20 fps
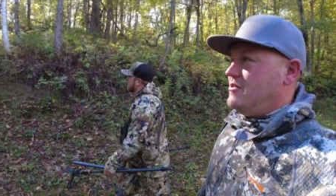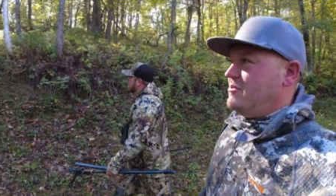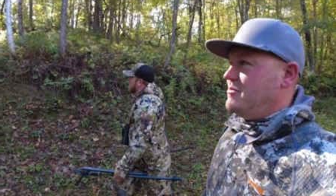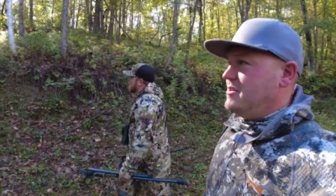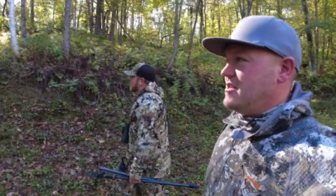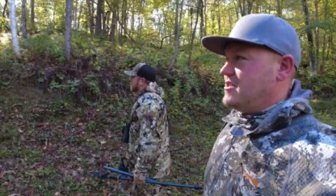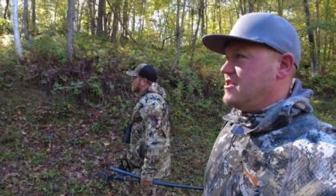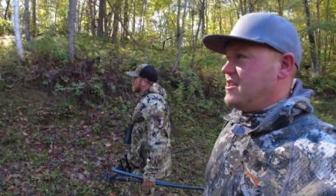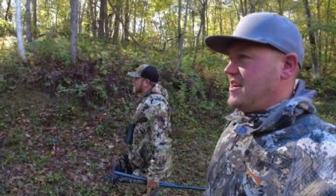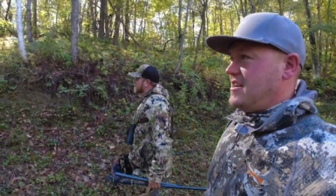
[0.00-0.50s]
We've
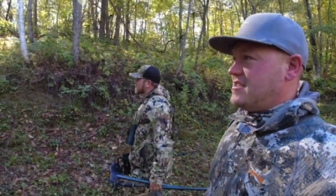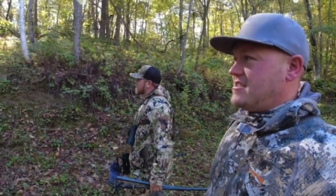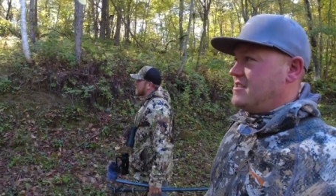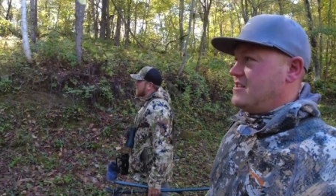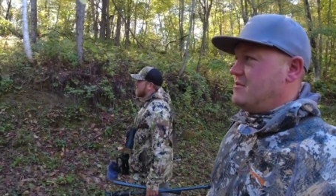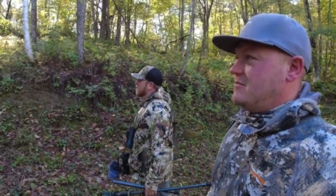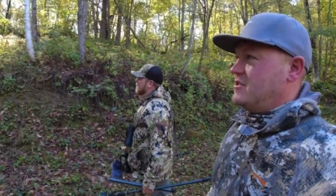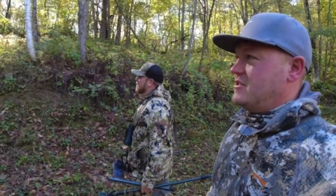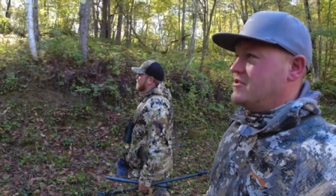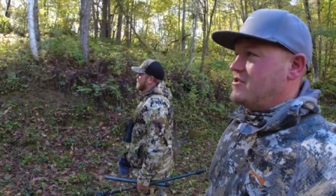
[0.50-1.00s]
been
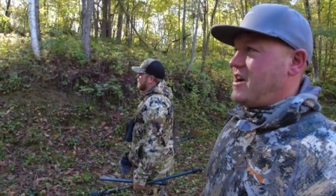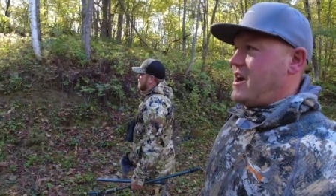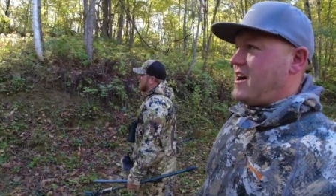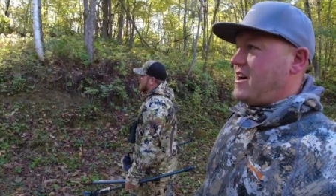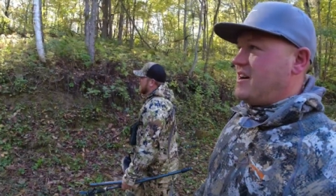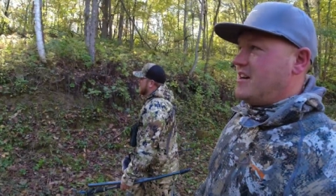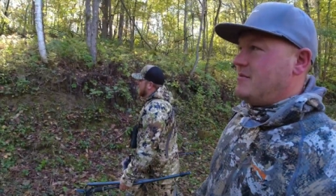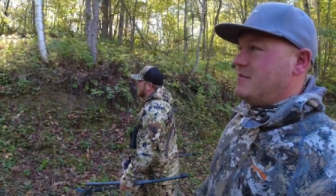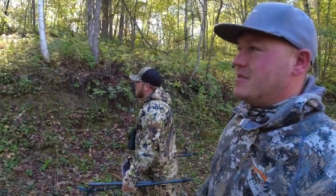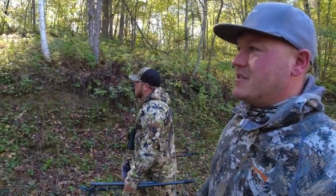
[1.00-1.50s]
chasing them and
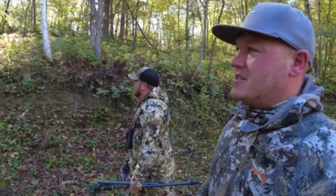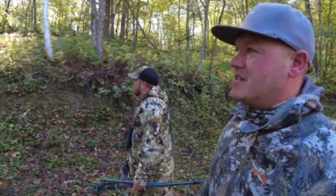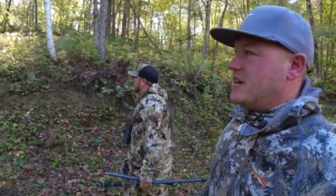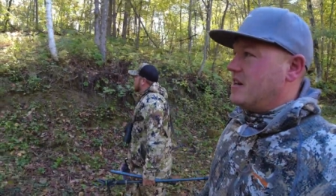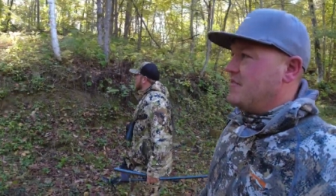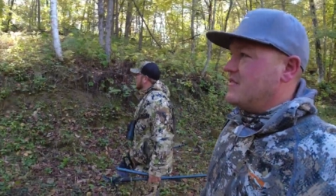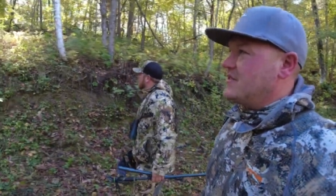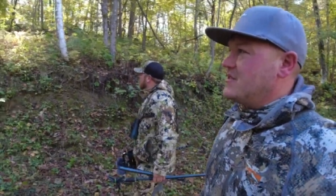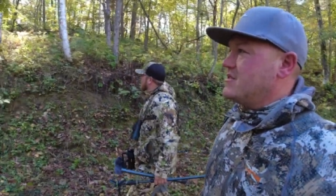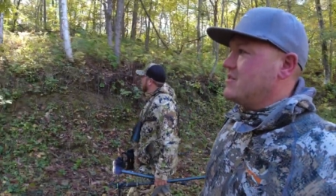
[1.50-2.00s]
tracking them and
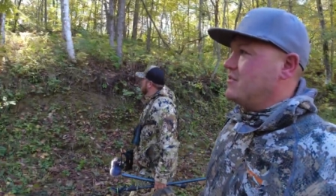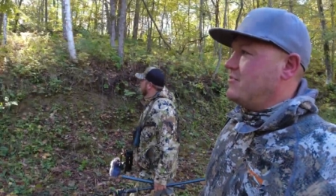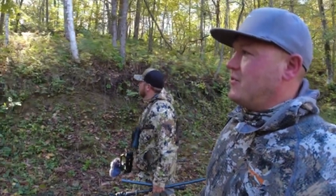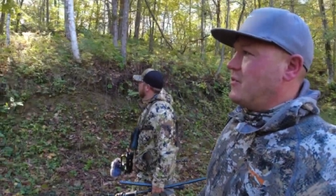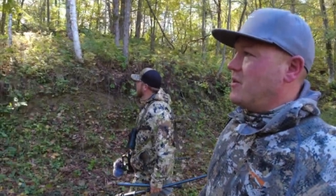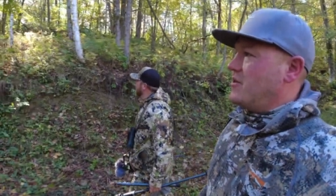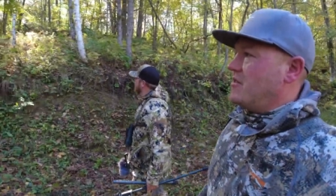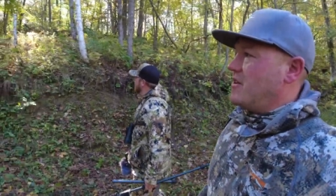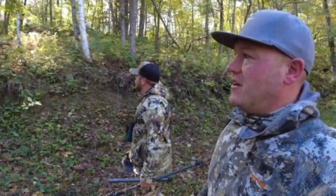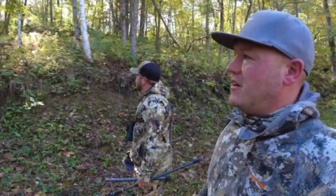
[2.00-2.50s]
stuff and so
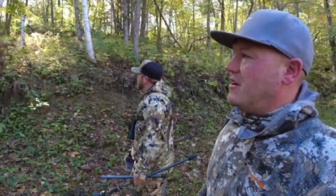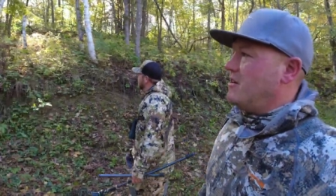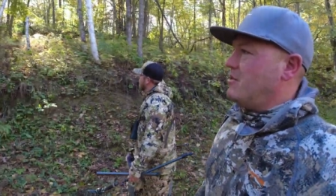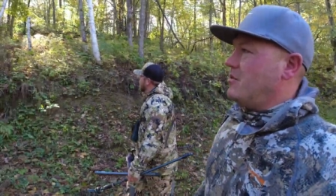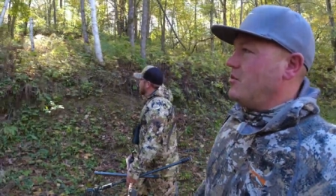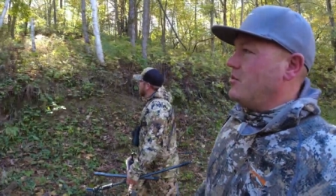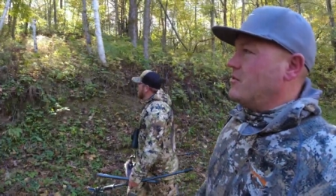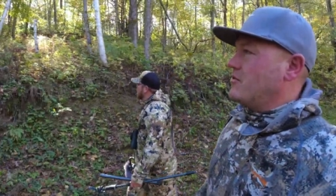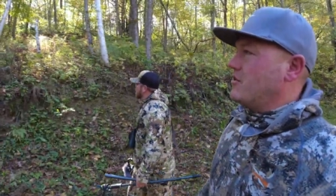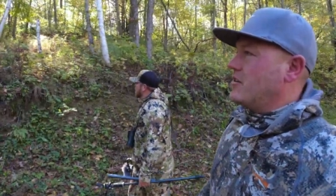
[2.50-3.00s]
forth
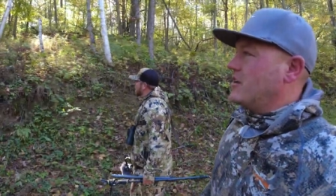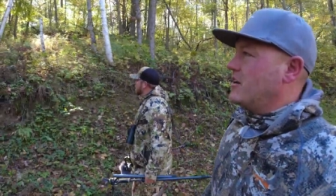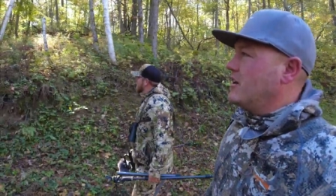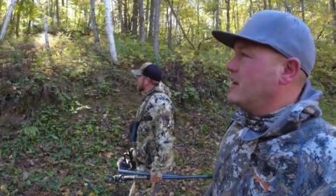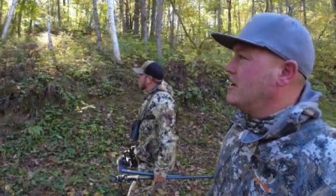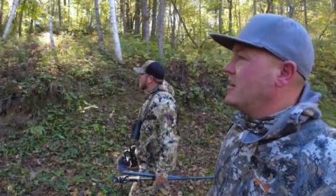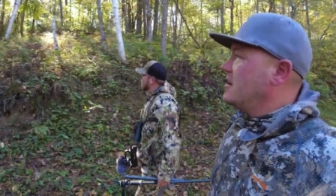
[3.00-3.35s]
all over.